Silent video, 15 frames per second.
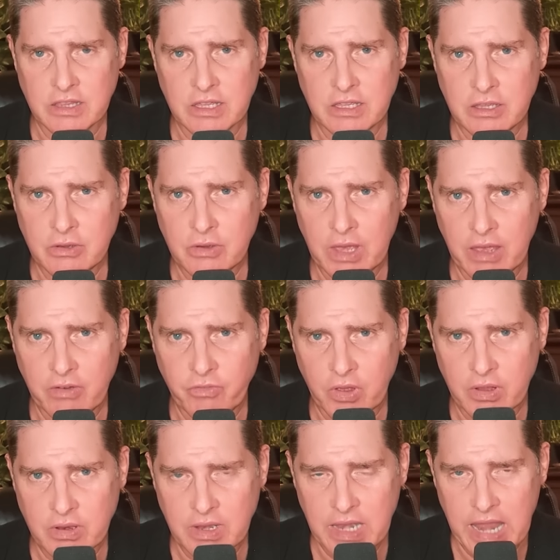that you have
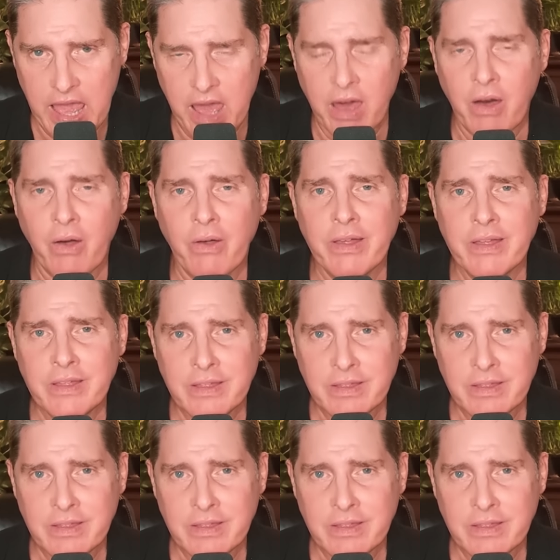a now